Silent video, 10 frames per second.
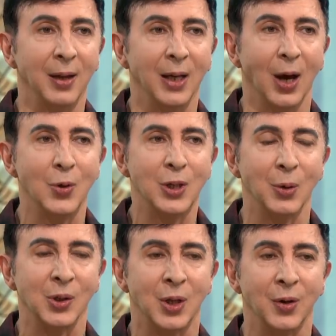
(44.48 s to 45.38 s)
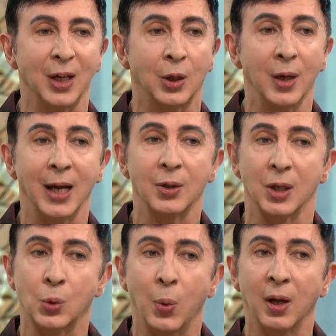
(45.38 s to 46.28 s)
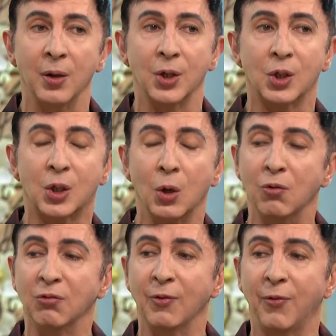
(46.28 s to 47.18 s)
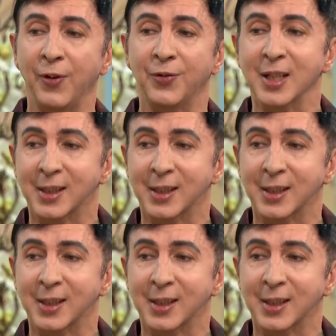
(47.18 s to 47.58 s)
and the O2 on Sunday going out as well under 250